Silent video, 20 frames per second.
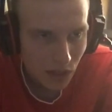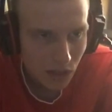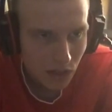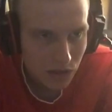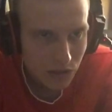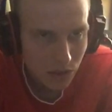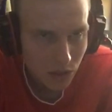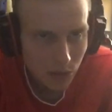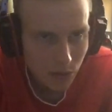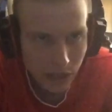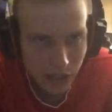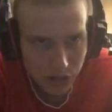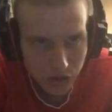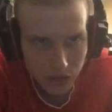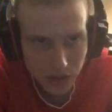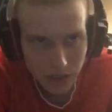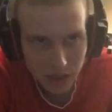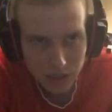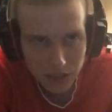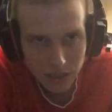So it'll be
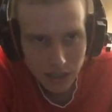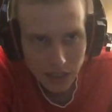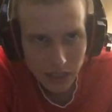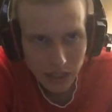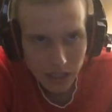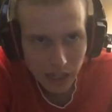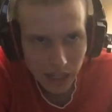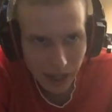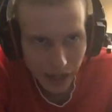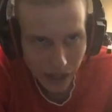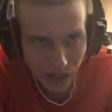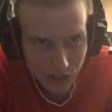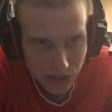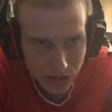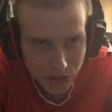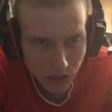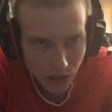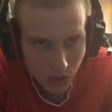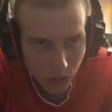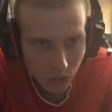interesting to see how this
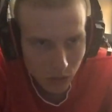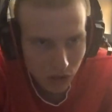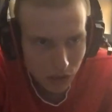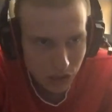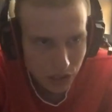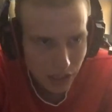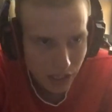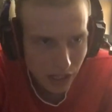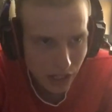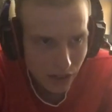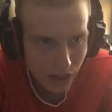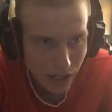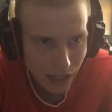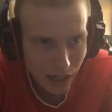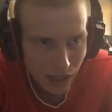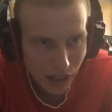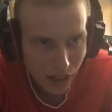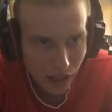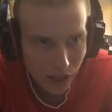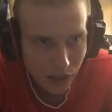all works out and
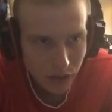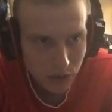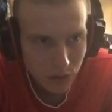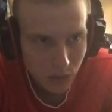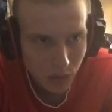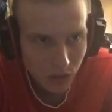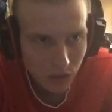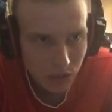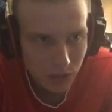how this works.